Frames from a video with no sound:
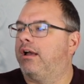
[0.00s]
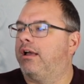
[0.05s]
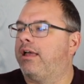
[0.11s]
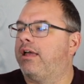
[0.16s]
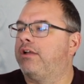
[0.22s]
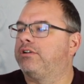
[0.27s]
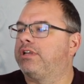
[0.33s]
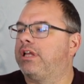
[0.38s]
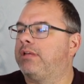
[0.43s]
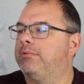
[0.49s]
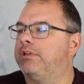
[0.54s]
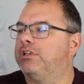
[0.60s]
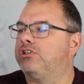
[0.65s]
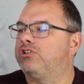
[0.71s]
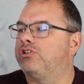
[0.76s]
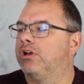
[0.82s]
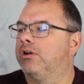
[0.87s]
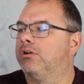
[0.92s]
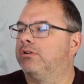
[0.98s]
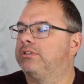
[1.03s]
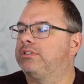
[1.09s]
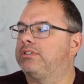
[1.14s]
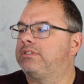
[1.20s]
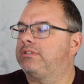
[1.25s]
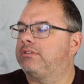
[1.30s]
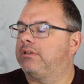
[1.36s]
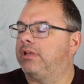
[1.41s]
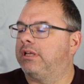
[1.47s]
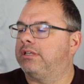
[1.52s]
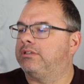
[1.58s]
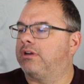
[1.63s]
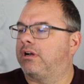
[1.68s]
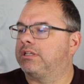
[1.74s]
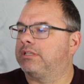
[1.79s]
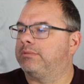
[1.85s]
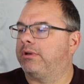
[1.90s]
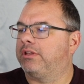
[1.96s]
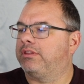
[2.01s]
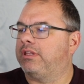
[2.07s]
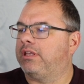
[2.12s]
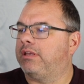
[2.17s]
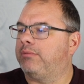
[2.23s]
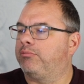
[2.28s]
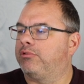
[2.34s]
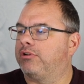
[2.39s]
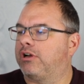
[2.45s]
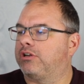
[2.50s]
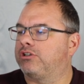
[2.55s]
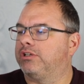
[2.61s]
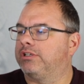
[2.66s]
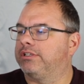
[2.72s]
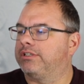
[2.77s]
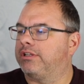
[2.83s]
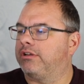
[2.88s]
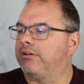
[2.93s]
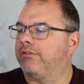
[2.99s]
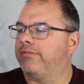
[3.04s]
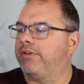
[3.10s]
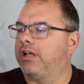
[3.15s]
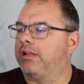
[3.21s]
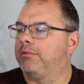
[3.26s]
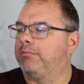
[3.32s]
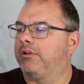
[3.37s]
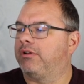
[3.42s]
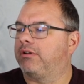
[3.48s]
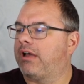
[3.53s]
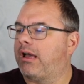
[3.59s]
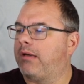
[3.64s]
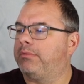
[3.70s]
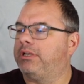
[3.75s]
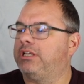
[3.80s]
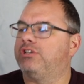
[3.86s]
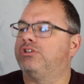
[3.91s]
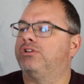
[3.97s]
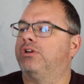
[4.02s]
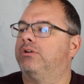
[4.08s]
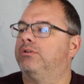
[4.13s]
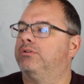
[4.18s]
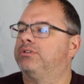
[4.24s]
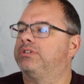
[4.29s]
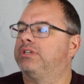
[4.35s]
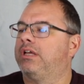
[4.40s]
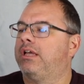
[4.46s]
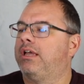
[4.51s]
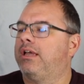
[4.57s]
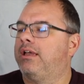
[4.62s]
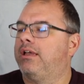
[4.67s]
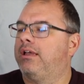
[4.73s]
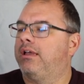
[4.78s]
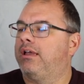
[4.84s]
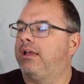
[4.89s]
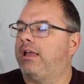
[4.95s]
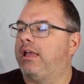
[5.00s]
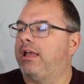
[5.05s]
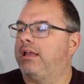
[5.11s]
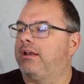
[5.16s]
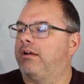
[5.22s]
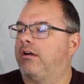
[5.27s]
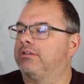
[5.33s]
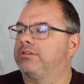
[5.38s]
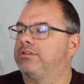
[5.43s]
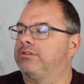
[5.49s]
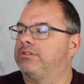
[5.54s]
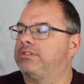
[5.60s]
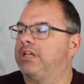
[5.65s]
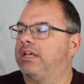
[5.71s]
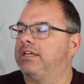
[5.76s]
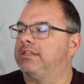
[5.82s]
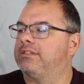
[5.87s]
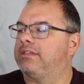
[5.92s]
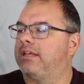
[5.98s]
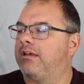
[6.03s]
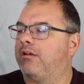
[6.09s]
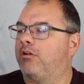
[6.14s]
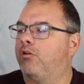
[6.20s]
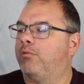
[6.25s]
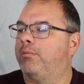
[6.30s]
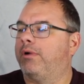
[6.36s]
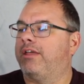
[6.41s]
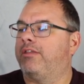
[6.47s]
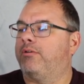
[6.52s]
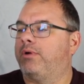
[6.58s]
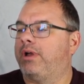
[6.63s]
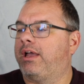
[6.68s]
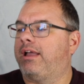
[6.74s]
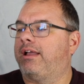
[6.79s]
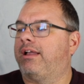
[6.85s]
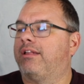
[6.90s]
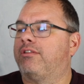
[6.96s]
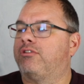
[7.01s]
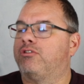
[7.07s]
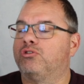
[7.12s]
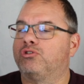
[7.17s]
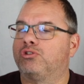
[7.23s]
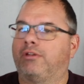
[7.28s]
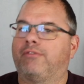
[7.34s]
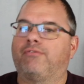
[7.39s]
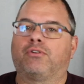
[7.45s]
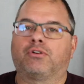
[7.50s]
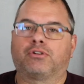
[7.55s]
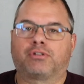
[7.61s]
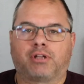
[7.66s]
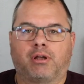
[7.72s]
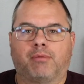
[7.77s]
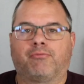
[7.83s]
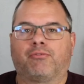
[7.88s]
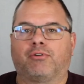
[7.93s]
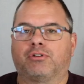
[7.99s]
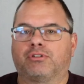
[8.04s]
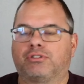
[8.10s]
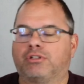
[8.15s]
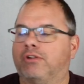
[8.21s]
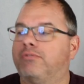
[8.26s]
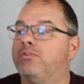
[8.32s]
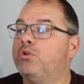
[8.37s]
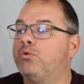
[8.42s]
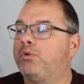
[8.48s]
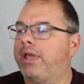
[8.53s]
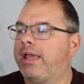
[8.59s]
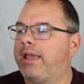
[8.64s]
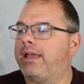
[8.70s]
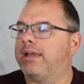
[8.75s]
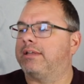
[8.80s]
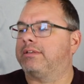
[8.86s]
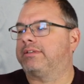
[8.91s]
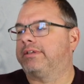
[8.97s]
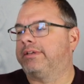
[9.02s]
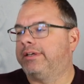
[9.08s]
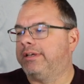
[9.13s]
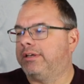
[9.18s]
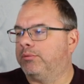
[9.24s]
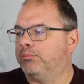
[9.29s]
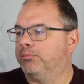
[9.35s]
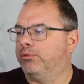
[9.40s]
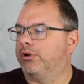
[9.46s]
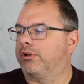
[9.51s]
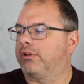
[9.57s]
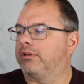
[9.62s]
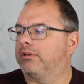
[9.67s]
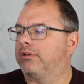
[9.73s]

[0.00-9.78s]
Entertainment and shows, it talks about the productions that are available, comedy shows, and also says, oh, by the way, it's usually first come, first serve. You can't book